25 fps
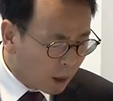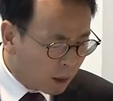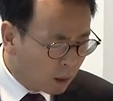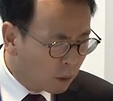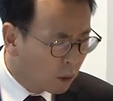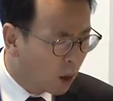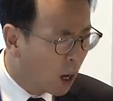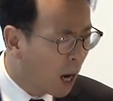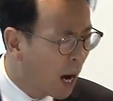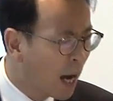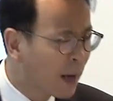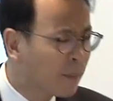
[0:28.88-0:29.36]

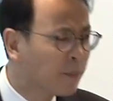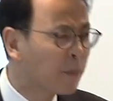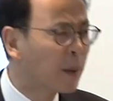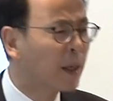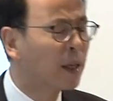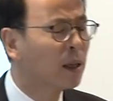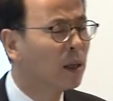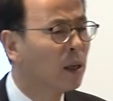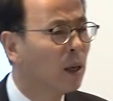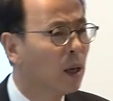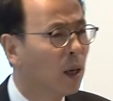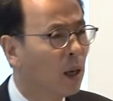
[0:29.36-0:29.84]
now I've
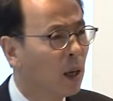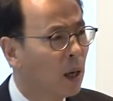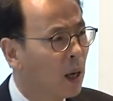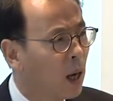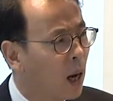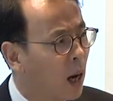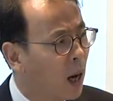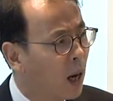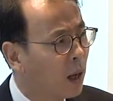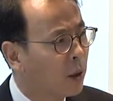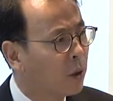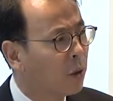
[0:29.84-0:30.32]
been
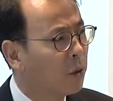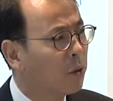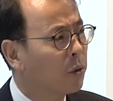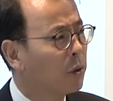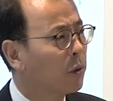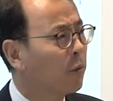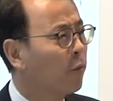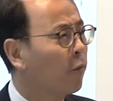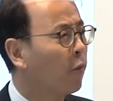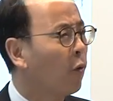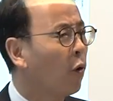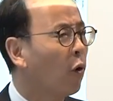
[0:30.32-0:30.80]

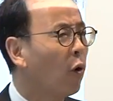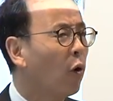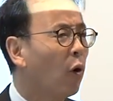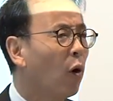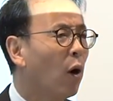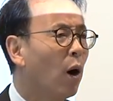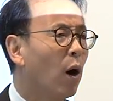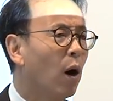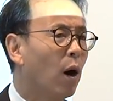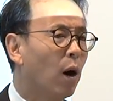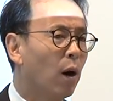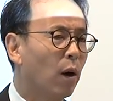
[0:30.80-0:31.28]
arguing for
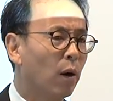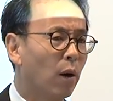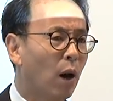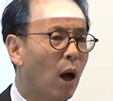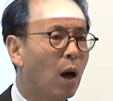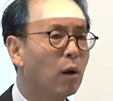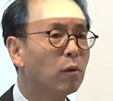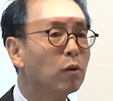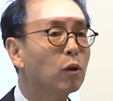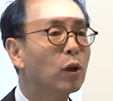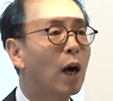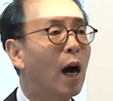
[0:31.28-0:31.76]
a
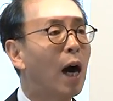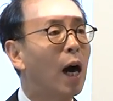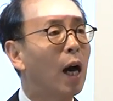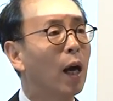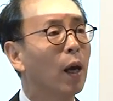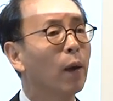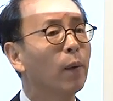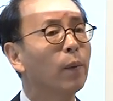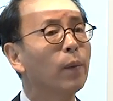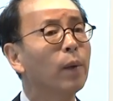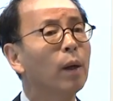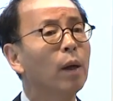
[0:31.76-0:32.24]
long
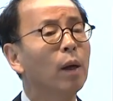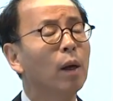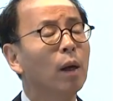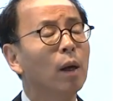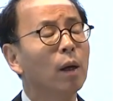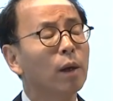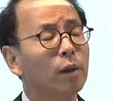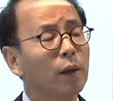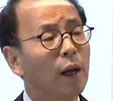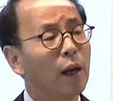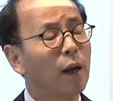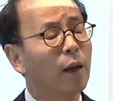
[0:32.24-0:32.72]
time
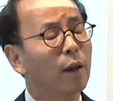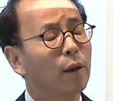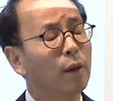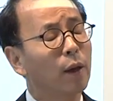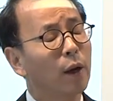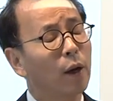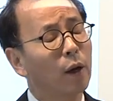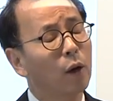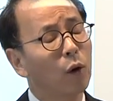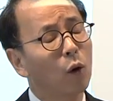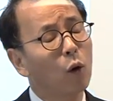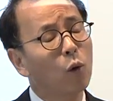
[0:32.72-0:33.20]
that
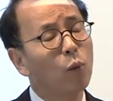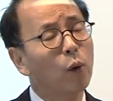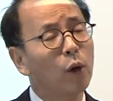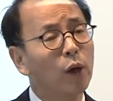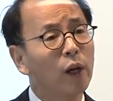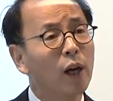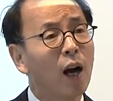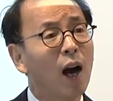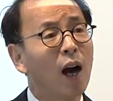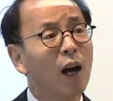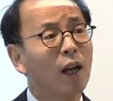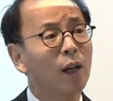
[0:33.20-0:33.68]
the global
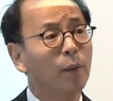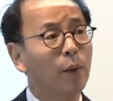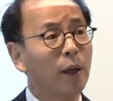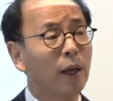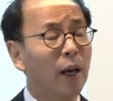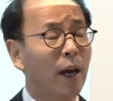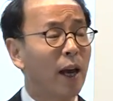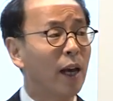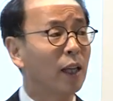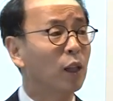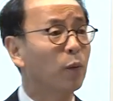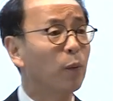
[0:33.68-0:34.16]
economy
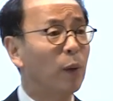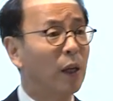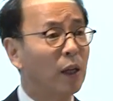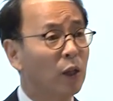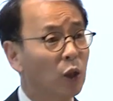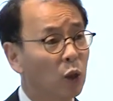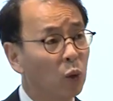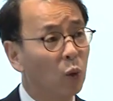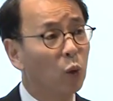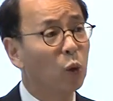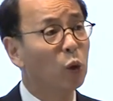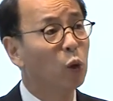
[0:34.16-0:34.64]
has been
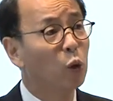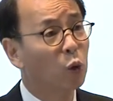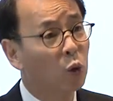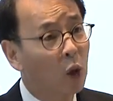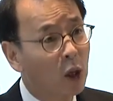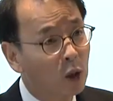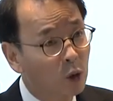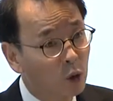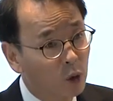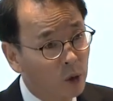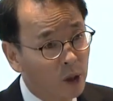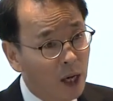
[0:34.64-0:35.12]

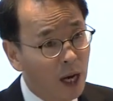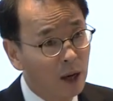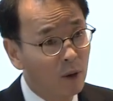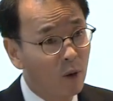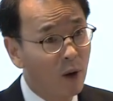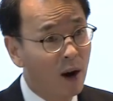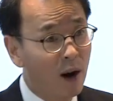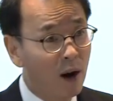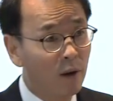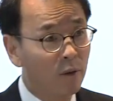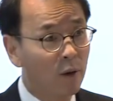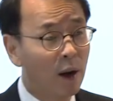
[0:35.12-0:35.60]
restructuring
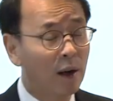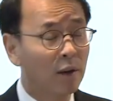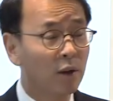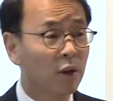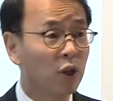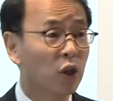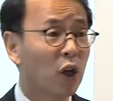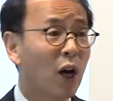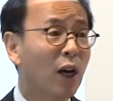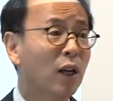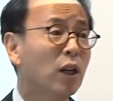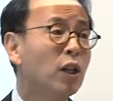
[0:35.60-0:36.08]
around the
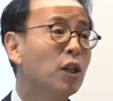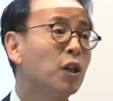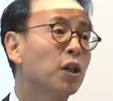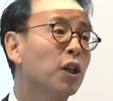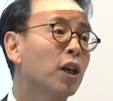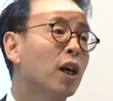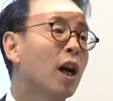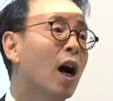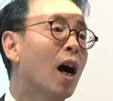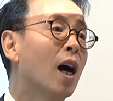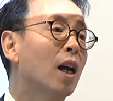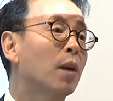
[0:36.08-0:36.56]
Chinese
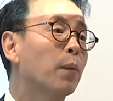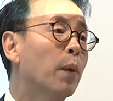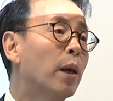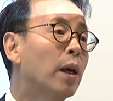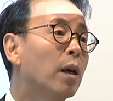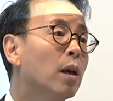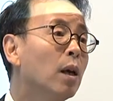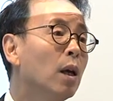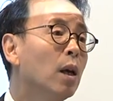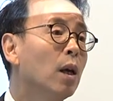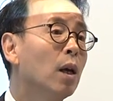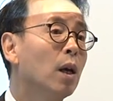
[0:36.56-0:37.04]
economy,
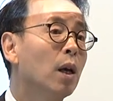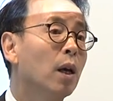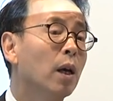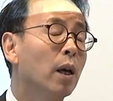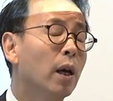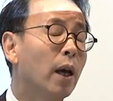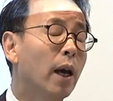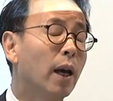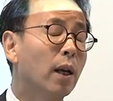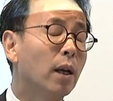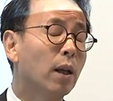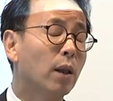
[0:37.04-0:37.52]

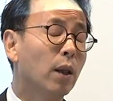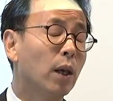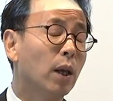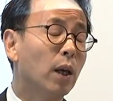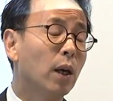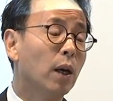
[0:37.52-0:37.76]
and I've